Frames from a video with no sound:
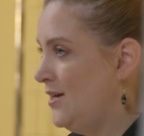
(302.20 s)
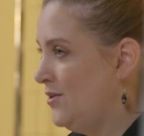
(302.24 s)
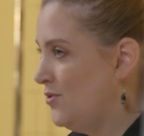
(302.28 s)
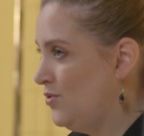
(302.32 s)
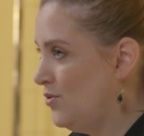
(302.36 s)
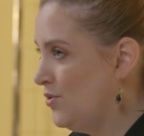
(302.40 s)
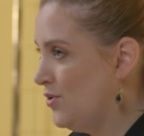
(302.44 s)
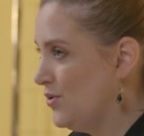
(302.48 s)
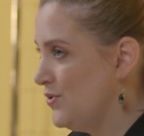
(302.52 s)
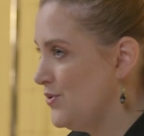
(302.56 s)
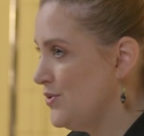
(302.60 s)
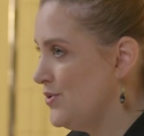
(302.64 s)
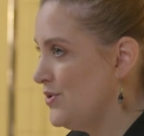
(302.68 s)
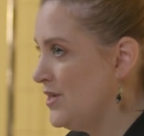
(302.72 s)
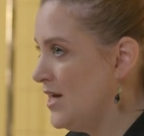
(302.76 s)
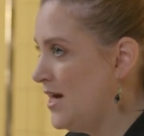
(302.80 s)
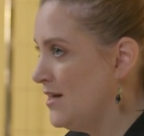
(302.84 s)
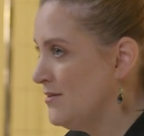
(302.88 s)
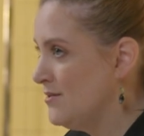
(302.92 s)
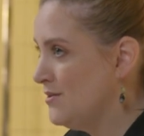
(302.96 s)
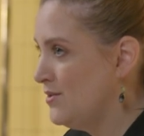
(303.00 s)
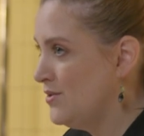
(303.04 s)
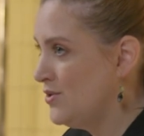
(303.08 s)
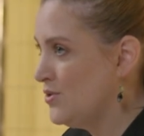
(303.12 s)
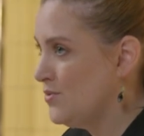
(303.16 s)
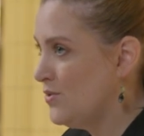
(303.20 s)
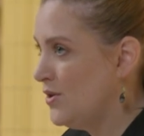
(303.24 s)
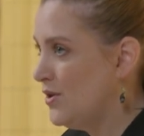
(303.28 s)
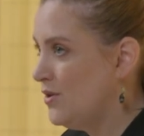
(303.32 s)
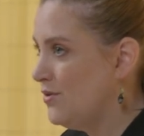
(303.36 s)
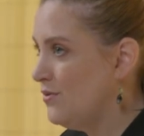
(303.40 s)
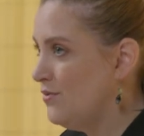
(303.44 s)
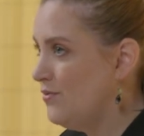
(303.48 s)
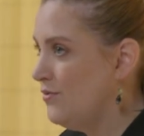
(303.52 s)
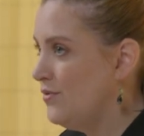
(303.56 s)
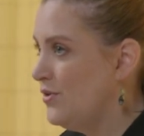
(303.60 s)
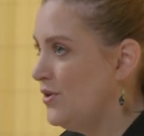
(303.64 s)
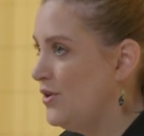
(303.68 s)
in August
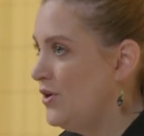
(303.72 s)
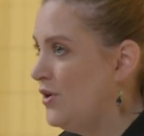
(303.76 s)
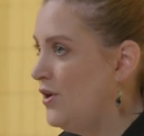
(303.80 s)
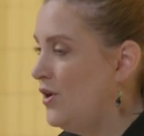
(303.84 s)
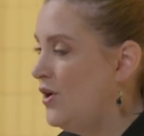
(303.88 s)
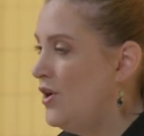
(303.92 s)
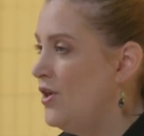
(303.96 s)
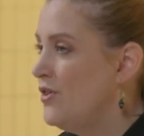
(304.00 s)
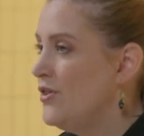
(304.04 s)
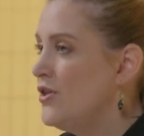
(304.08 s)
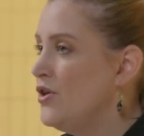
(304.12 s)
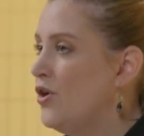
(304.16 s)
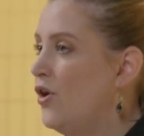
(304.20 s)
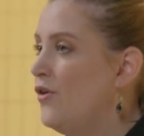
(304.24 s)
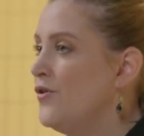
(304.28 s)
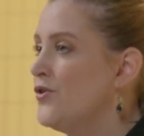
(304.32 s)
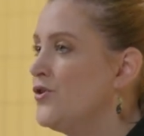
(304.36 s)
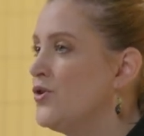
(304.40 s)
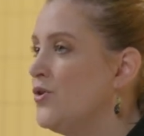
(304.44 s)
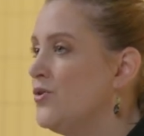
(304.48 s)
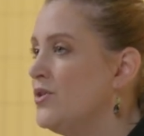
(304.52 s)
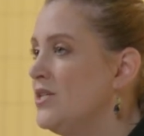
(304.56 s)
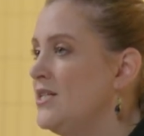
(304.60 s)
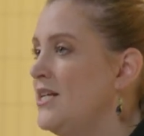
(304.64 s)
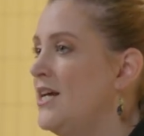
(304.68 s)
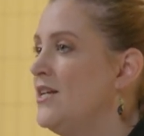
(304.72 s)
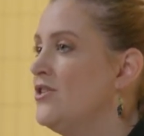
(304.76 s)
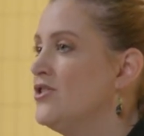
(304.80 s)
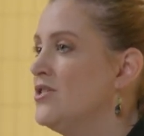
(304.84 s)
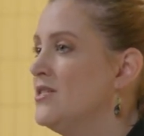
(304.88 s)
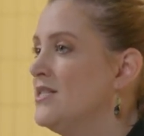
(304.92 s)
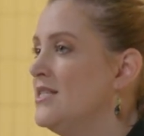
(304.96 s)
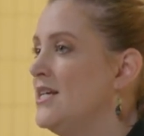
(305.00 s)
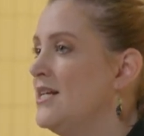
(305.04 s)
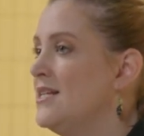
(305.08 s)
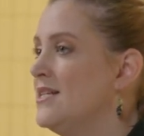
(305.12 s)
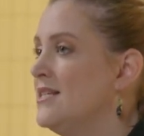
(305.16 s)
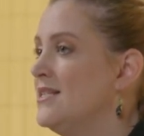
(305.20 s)
2012, the offshore detention
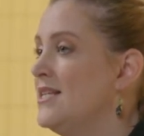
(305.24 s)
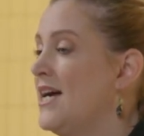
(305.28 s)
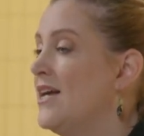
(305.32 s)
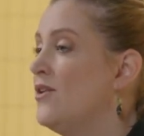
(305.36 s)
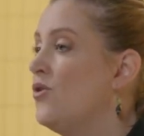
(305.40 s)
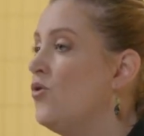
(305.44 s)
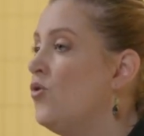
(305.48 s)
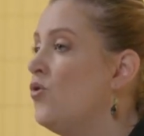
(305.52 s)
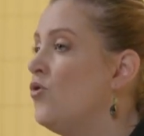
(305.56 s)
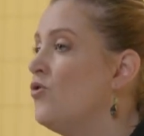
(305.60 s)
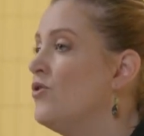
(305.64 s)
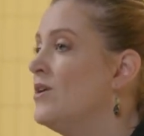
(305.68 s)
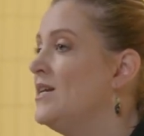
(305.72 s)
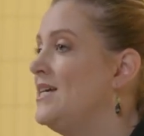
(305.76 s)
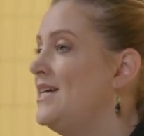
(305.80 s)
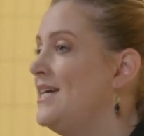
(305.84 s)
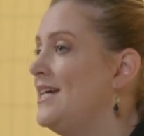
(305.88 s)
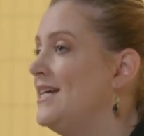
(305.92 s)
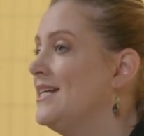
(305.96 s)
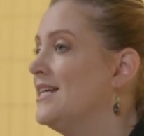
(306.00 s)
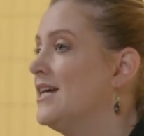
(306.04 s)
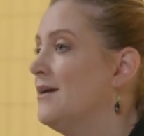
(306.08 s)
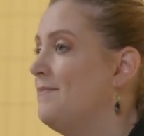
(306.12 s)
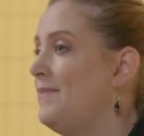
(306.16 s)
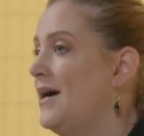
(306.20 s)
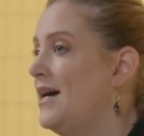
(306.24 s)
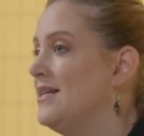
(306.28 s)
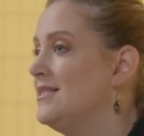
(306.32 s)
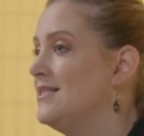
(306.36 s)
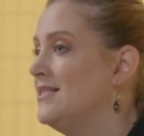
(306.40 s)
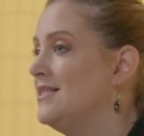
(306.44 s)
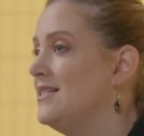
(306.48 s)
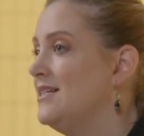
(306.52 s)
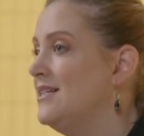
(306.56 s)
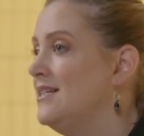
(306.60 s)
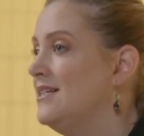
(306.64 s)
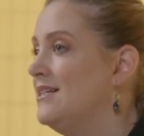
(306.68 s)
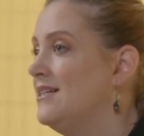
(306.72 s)
centres had already hit
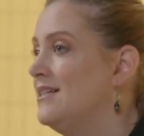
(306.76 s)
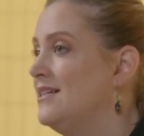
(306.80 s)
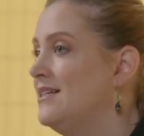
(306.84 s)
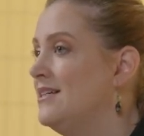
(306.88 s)
capacity